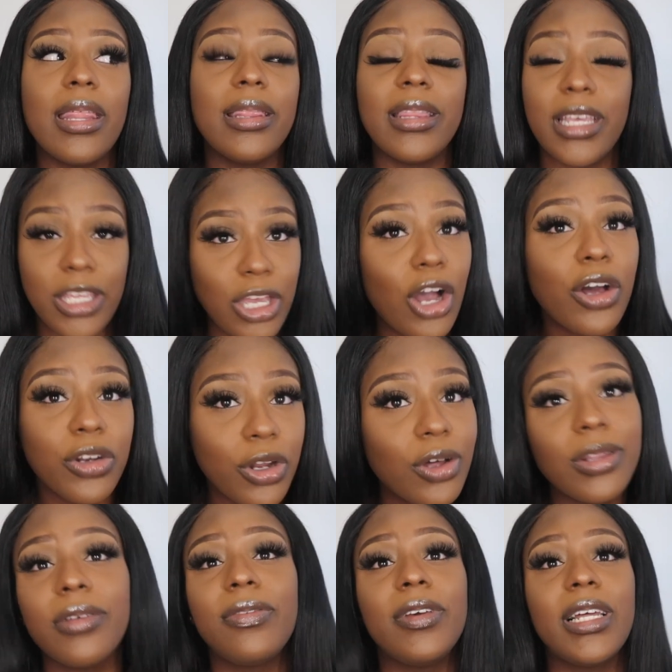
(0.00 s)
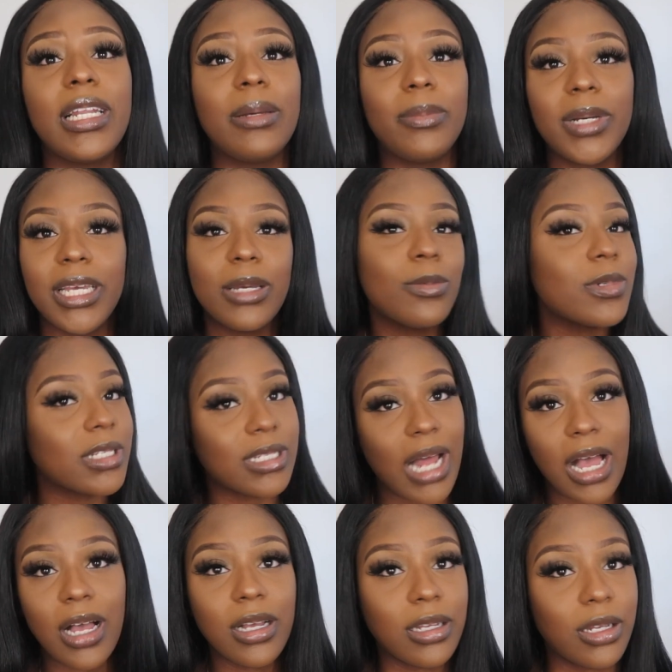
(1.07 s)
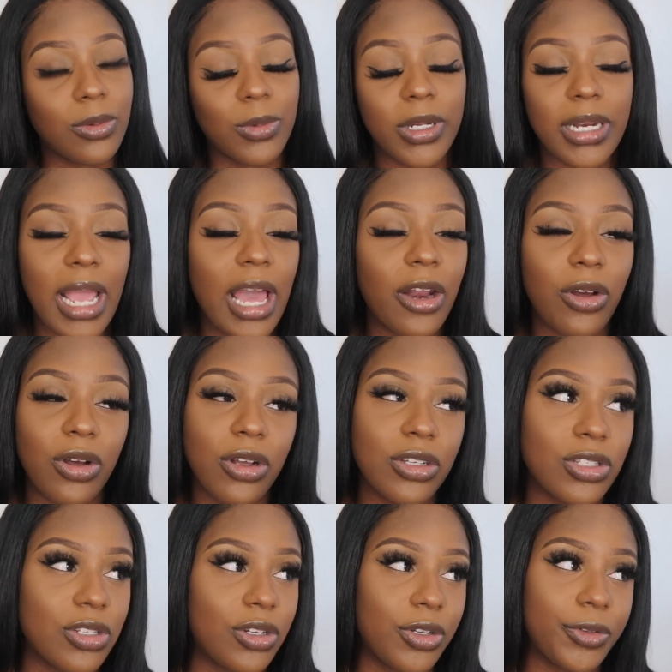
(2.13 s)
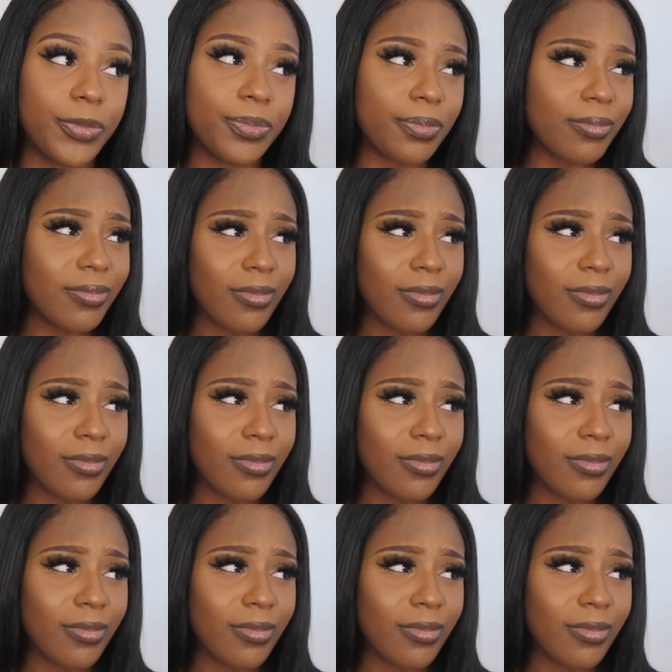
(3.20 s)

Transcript: then y'all know the feeling but it was not a good one at all so